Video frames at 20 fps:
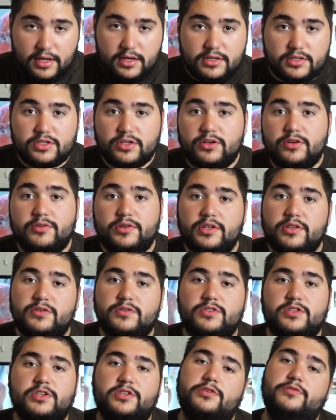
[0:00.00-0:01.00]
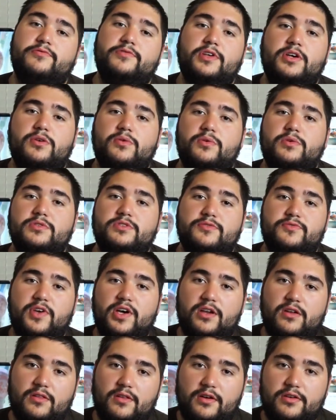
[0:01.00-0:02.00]
So it looks like your Flowerhorns have
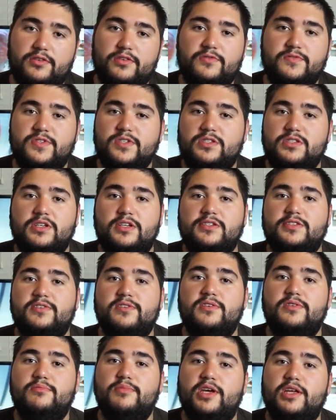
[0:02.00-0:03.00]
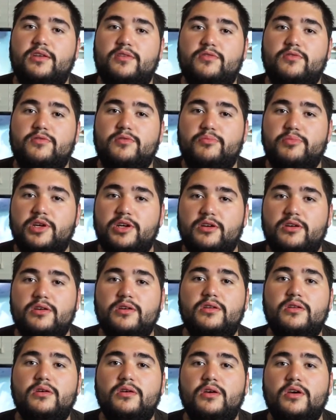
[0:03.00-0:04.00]
got along. You've successfully made it through the
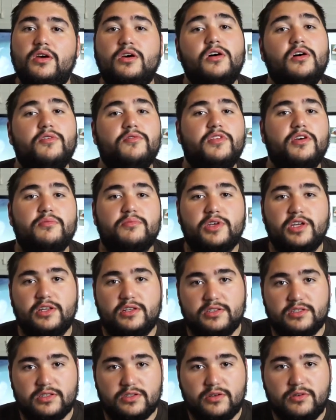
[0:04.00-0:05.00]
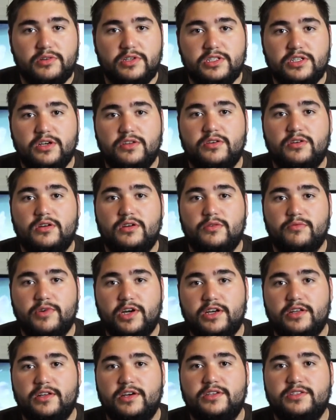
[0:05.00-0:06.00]
period of them getting to know each other and
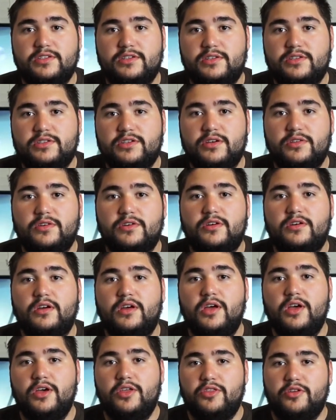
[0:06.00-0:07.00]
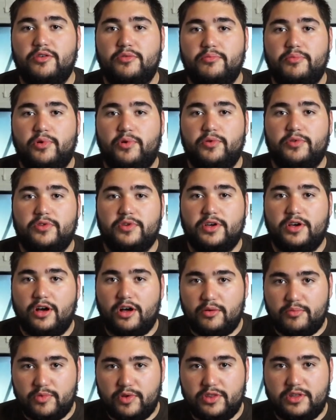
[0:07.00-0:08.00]
recognizing each other. They're both
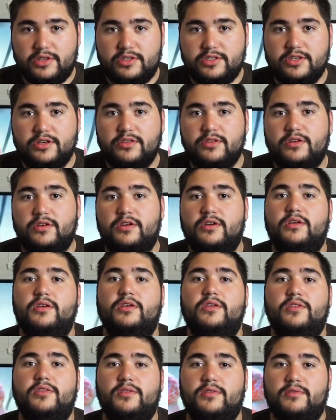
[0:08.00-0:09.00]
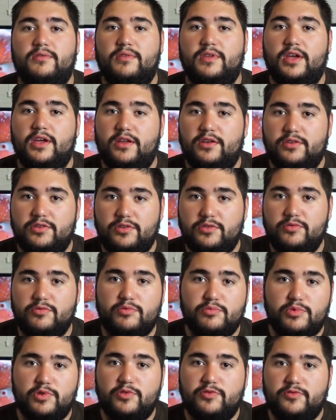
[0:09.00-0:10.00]
calm with each other, and you
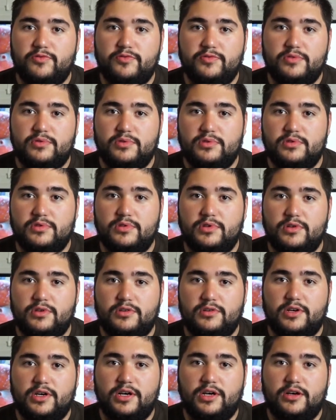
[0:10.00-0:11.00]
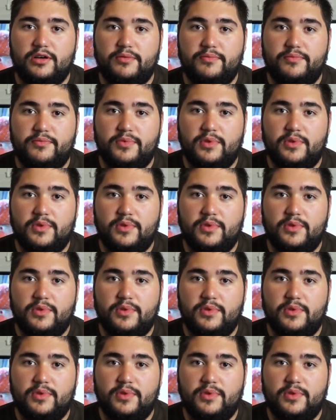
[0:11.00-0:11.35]
remove your